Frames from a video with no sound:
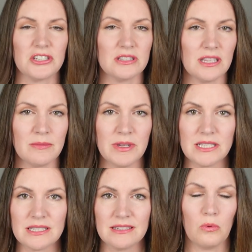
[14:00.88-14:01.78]
should
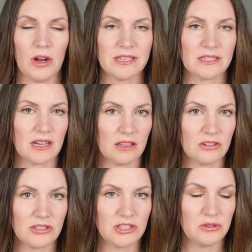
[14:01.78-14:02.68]
limit what
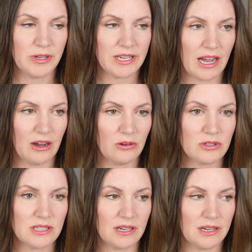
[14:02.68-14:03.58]
colors you pick
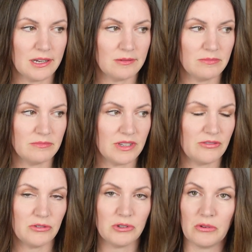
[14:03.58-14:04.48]
out
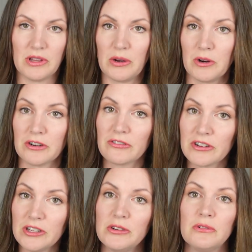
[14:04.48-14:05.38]
if you know they work for
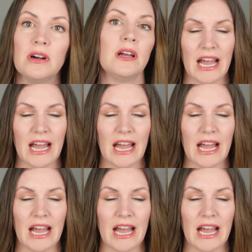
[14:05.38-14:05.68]
you.